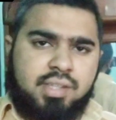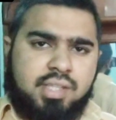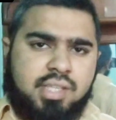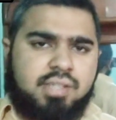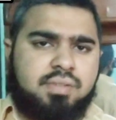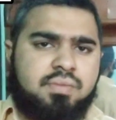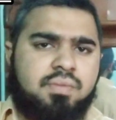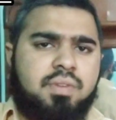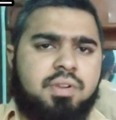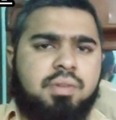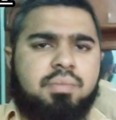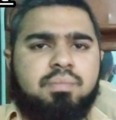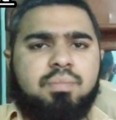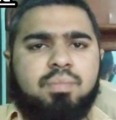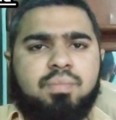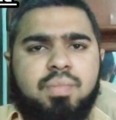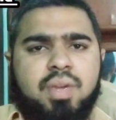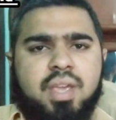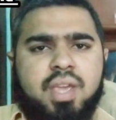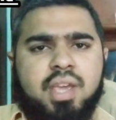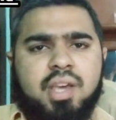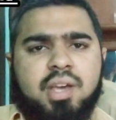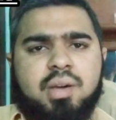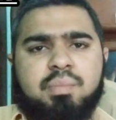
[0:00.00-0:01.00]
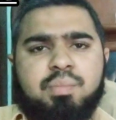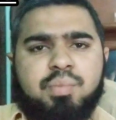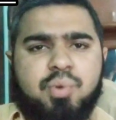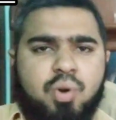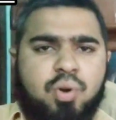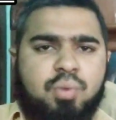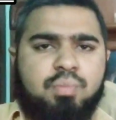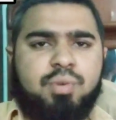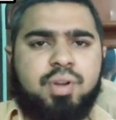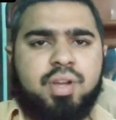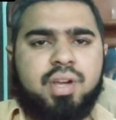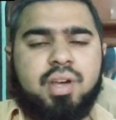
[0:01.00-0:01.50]
this will make
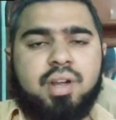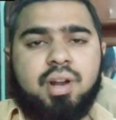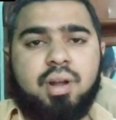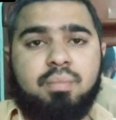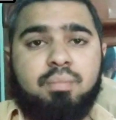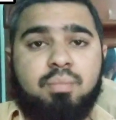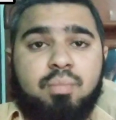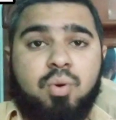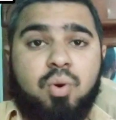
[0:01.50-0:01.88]
Bron Breakker a